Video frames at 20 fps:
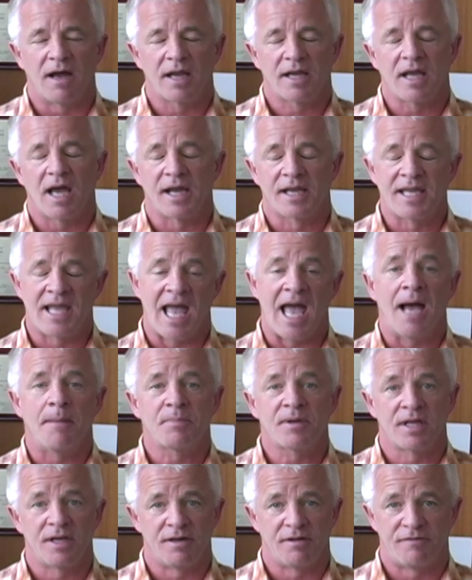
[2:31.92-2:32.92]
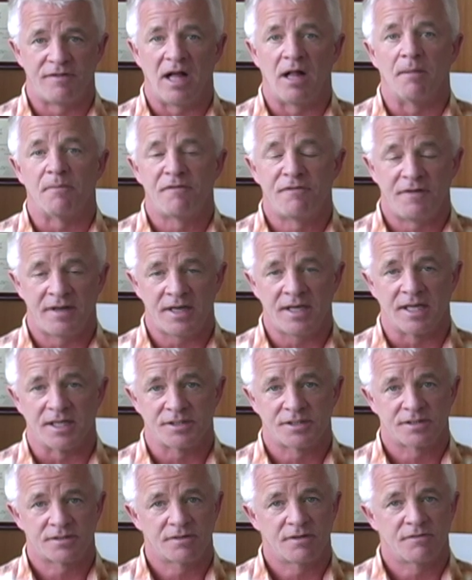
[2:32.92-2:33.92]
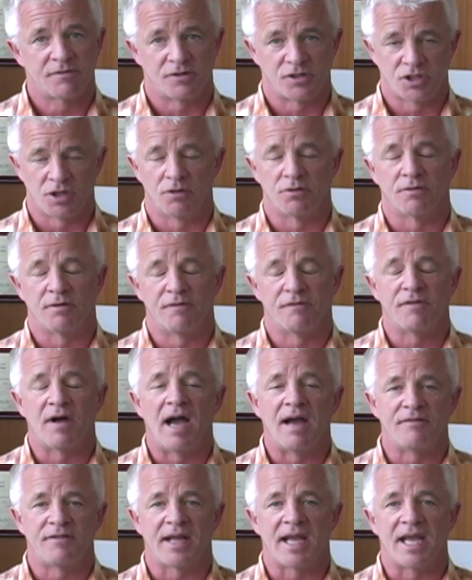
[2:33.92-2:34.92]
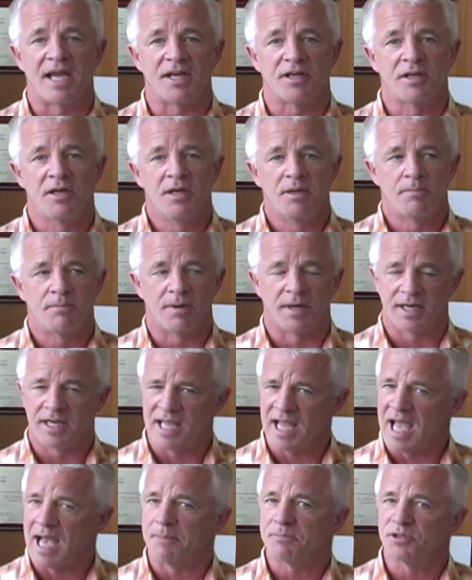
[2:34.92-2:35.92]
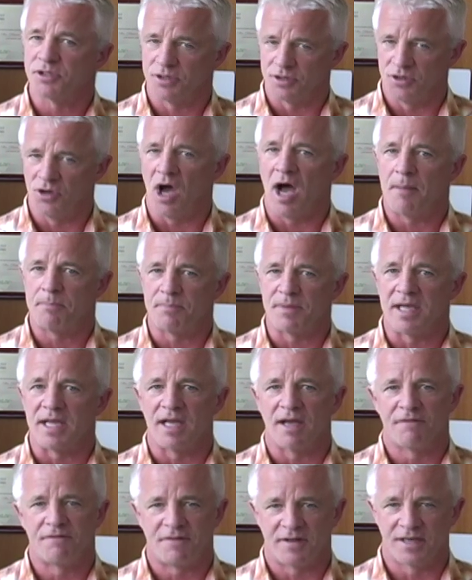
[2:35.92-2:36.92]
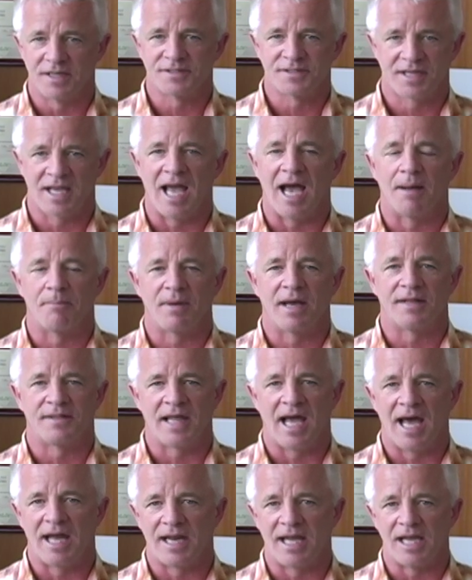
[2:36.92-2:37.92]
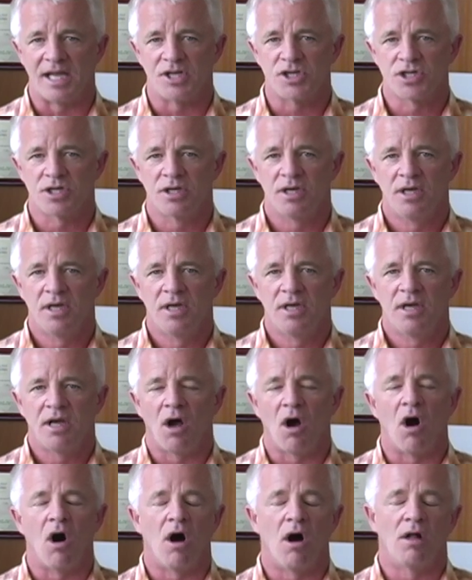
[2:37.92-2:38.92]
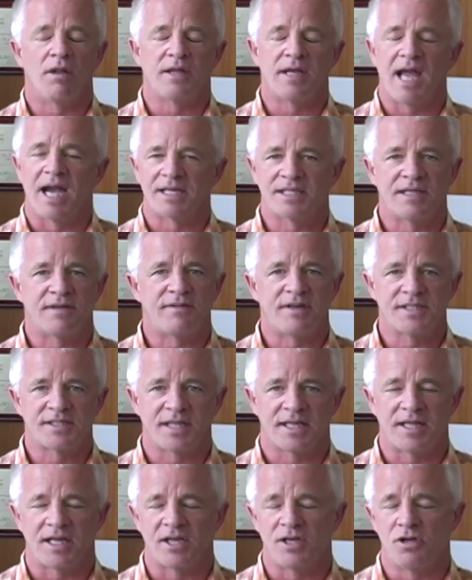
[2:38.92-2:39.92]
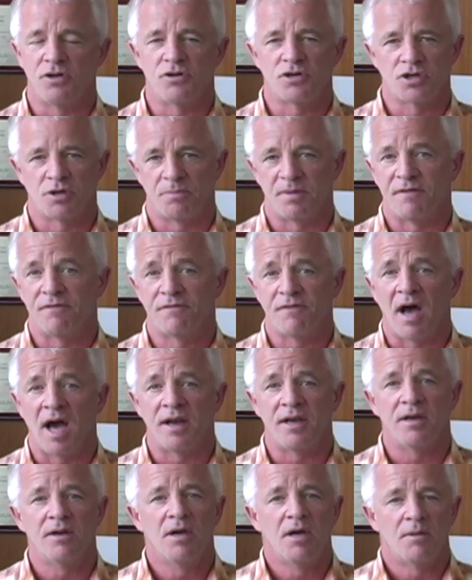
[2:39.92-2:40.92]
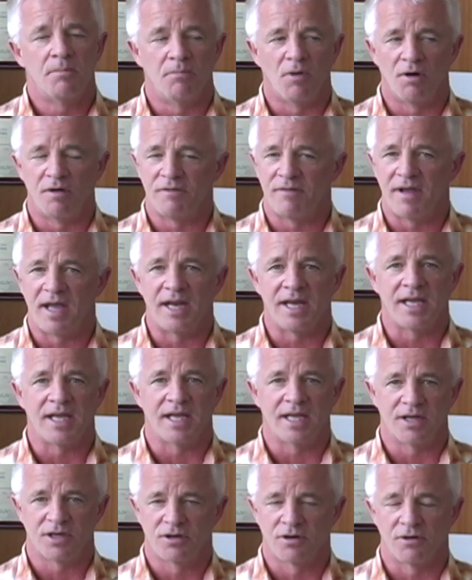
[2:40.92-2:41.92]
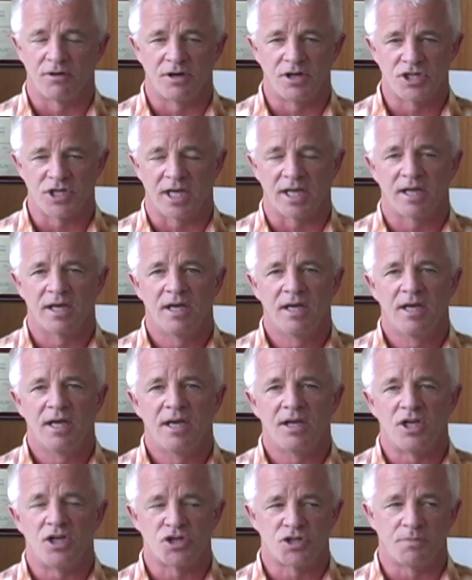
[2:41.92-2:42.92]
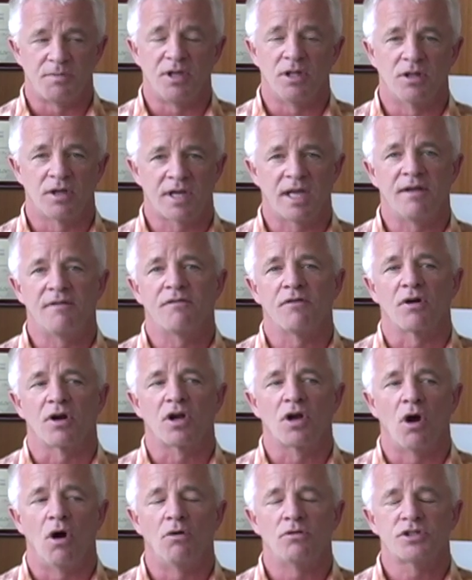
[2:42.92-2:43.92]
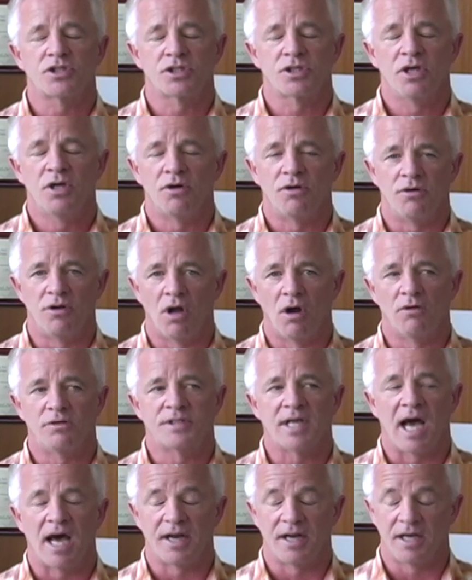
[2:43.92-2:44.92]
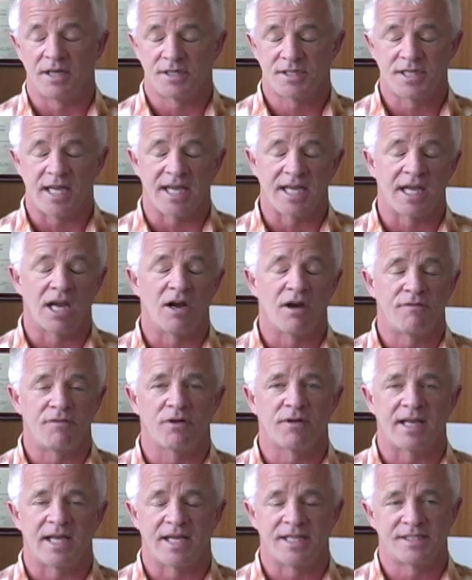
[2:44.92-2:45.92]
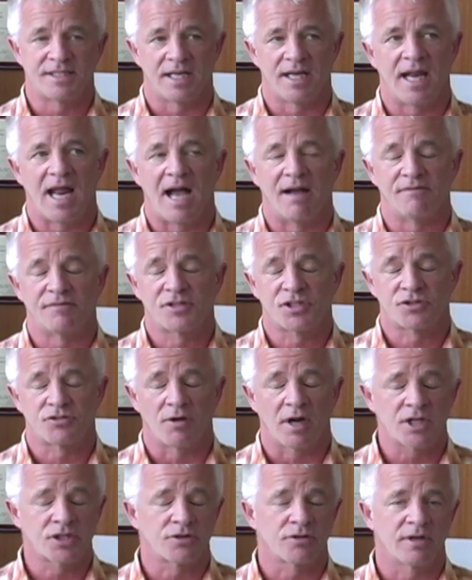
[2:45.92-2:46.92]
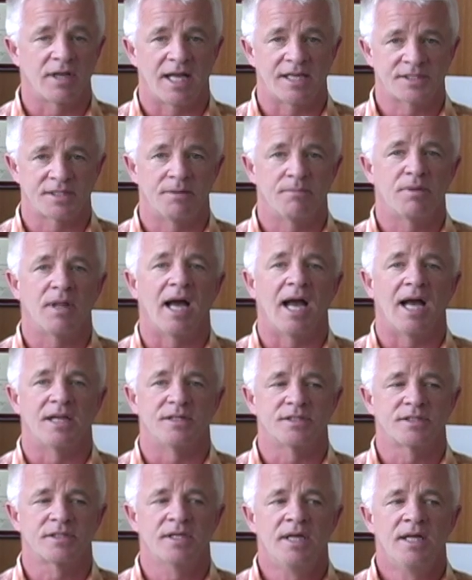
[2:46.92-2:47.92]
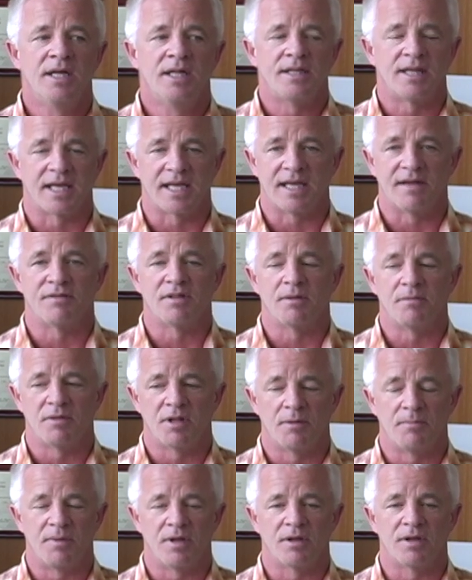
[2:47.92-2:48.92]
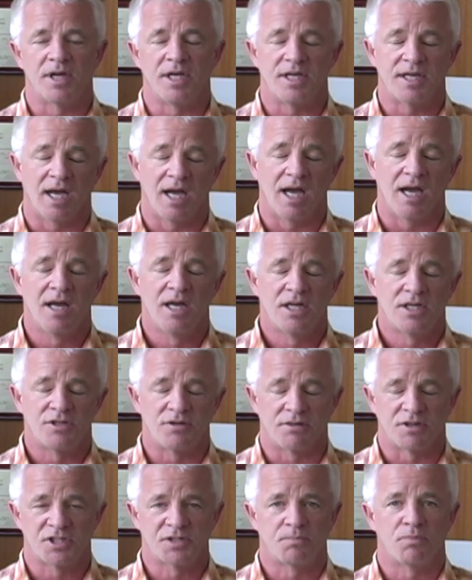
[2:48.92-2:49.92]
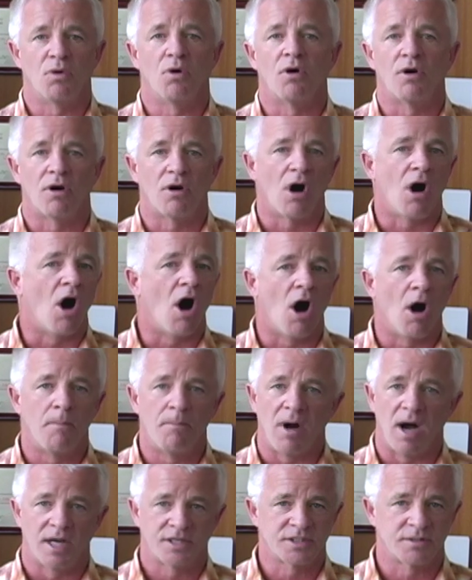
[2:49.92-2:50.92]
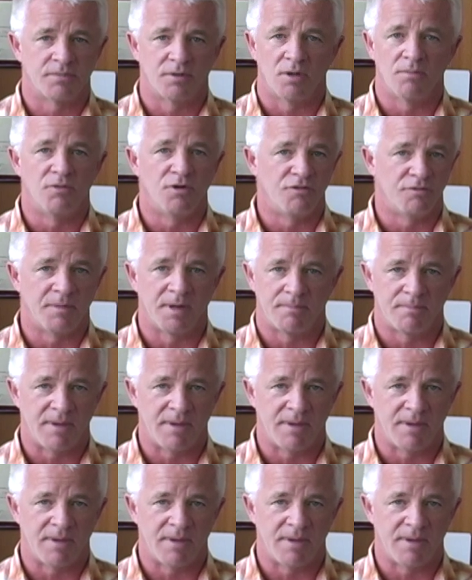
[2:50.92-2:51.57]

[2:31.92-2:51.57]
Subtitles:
A camp can develop fitness for children of 5 to 8, but a camp should not be a fitness camp at that age. All the activities that they do should be fun, motivating, encouraging. You should be looking for a coach who knows how to take care of your kids and have structured lesson plans that give them the ability to explore all possible movement